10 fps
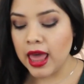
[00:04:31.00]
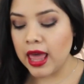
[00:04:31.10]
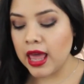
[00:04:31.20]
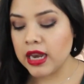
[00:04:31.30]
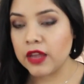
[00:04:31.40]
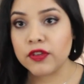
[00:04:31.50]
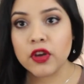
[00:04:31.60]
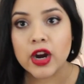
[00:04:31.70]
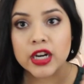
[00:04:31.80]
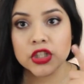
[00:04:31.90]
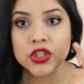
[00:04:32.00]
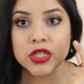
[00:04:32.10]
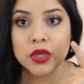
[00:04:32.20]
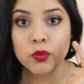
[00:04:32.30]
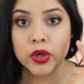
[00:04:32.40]
and if you are
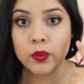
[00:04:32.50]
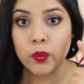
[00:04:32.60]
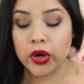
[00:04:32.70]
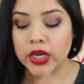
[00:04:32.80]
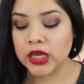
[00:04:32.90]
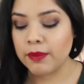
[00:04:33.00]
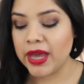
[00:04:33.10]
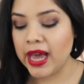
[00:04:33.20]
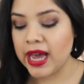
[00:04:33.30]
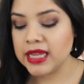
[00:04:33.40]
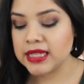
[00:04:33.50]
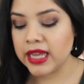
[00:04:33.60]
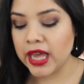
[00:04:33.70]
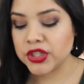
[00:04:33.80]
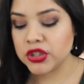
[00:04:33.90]
interested in what I'm wearing on my eyes I
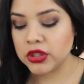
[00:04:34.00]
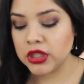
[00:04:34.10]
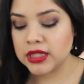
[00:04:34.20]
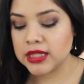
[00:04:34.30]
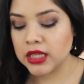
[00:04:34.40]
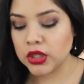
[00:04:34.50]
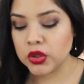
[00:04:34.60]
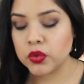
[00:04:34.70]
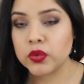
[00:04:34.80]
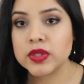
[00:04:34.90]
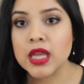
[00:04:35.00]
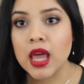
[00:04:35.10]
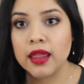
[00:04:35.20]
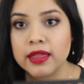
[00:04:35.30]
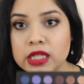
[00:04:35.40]
actually did use
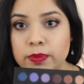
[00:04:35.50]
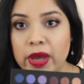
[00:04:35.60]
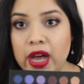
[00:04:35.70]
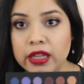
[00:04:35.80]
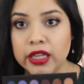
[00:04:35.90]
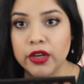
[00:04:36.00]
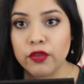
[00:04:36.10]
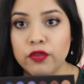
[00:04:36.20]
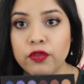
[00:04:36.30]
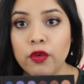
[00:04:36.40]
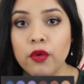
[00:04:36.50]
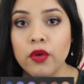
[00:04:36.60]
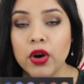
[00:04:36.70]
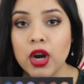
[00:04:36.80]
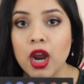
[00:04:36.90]
this palette
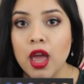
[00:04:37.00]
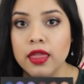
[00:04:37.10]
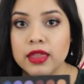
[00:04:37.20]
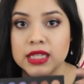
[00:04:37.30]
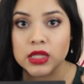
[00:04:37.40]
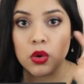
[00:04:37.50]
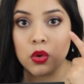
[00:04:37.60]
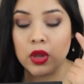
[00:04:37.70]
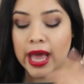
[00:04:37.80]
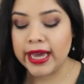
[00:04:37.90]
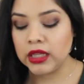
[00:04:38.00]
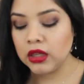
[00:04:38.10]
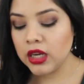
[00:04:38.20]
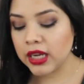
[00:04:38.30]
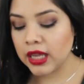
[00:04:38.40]
for this whole eye
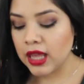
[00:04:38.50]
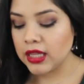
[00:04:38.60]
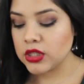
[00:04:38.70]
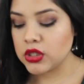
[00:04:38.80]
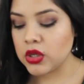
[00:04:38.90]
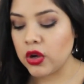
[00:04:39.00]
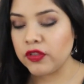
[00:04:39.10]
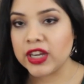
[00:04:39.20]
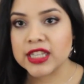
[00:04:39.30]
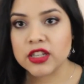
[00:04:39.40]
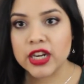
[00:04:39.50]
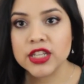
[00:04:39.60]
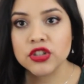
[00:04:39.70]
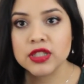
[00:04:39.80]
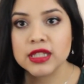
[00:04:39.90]
look. So if you guys are
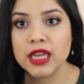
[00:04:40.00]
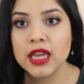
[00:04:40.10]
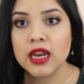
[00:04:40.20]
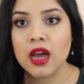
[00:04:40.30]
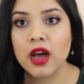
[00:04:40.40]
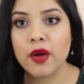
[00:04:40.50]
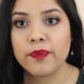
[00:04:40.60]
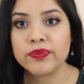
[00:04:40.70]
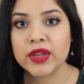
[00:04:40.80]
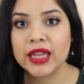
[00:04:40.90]
interested, um,